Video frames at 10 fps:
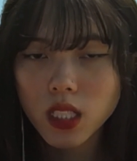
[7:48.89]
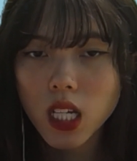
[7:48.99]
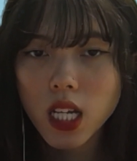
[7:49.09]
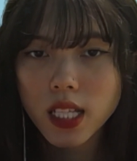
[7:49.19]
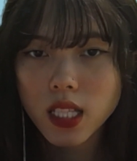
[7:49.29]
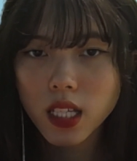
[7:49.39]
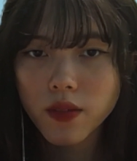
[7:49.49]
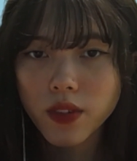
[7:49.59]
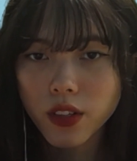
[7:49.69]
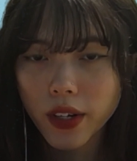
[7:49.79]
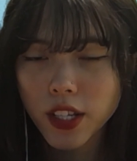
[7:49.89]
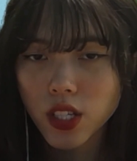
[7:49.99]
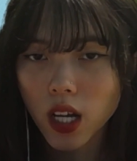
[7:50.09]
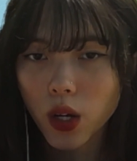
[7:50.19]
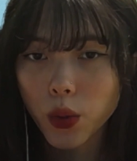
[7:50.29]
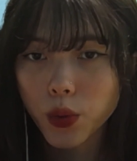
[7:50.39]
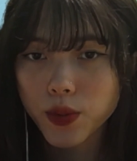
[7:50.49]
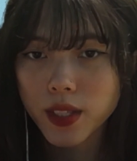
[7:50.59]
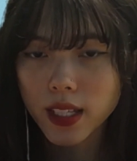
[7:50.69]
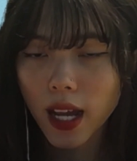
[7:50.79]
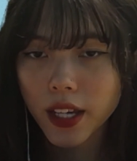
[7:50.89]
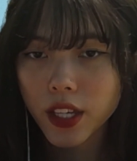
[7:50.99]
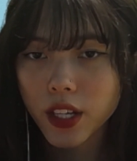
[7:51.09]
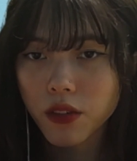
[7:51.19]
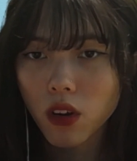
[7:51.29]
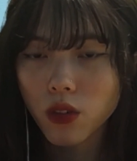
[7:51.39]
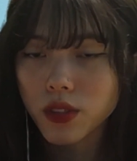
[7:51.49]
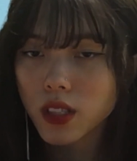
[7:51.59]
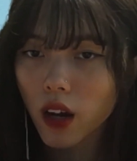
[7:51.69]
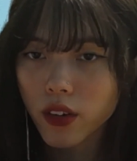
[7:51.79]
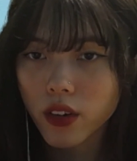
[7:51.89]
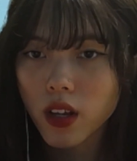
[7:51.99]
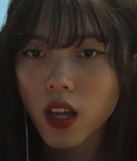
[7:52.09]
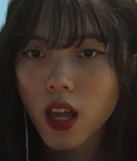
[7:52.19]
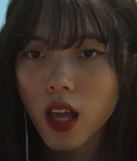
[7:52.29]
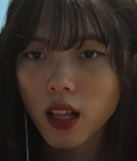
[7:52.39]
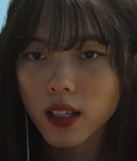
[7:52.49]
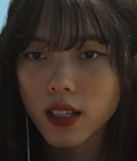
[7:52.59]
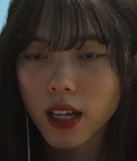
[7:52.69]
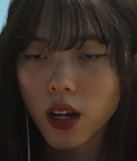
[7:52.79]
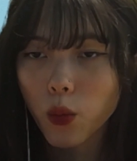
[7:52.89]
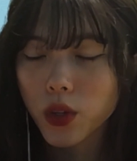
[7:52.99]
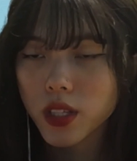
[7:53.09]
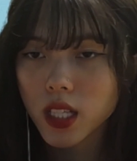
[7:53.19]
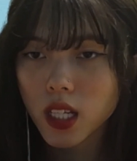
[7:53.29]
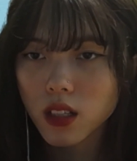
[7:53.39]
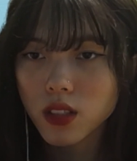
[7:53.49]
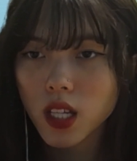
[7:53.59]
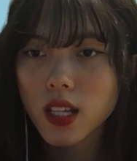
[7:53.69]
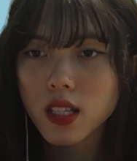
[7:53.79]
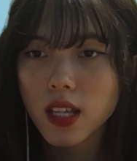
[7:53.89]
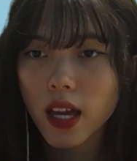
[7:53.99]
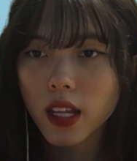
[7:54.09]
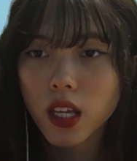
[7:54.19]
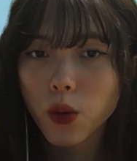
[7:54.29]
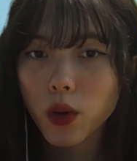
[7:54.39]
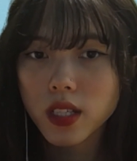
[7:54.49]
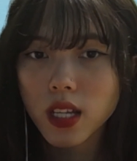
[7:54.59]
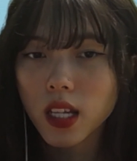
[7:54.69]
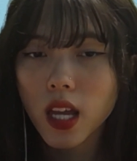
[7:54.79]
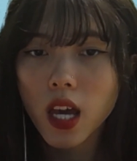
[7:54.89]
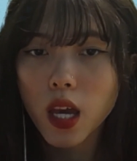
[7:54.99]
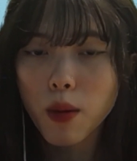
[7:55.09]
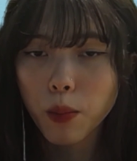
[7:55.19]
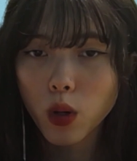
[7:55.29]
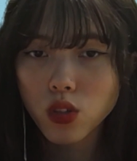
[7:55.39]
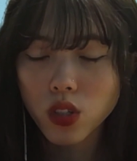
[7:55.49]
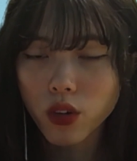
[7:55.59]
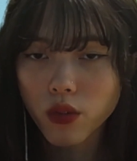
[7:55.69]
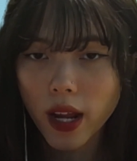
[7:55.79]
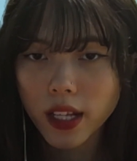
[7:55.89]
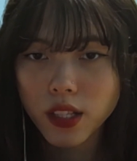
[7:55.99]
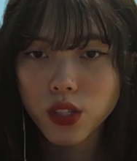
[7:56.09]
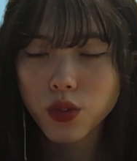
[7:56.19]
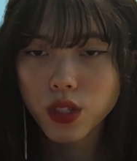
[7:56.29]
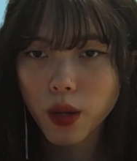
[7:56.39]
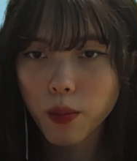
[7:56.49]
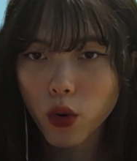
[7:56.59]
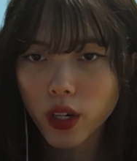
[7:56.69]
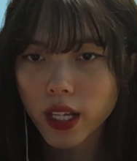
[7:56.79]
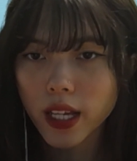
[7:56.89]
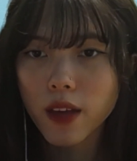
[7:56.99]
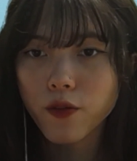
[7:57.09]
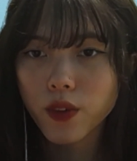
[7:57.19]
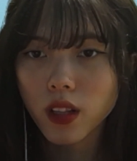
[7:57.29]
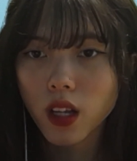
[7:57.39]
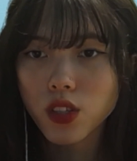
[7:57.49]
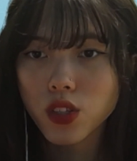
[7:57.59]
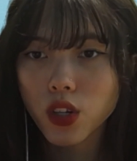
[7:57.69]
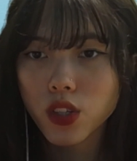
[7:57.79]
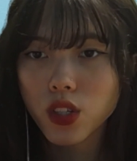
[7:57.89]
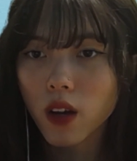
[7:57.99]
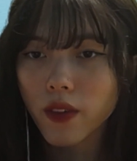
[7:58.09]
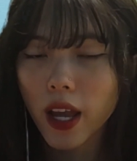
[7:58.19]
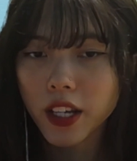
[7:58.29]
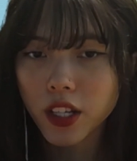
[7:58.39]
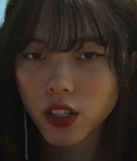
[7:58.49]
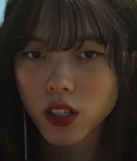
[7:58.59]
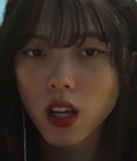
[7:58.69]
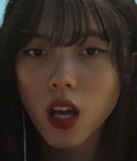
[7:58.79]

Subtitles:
Stephen Gracia, whose 9-year-old daughter Elena was killed, said he was an emotional wreck Tuesday morning and felt a surge of anger.